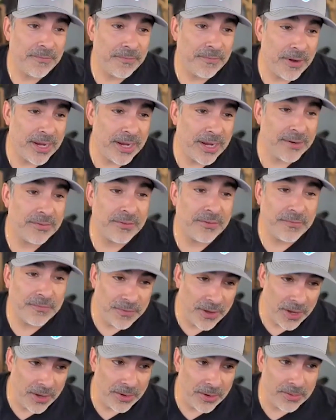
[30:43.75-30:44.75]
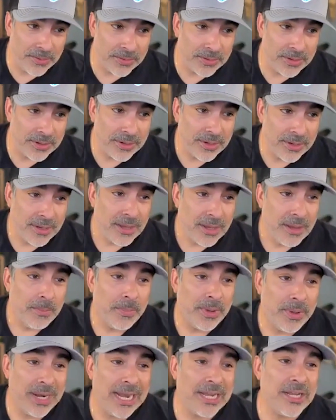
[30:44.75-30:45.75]
afraid of the phone,
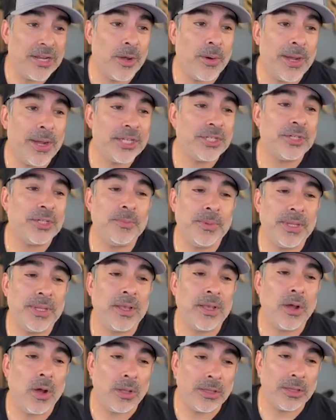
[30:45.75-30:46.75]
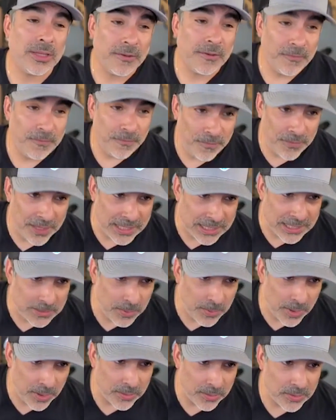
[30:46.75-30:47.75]
but I know I should be calling
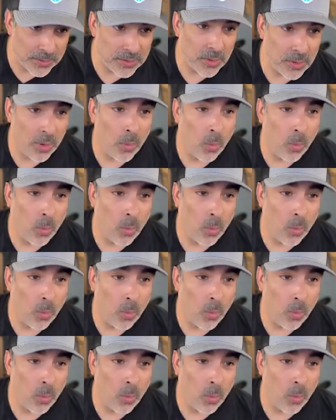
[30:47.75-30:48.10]
FSBOs.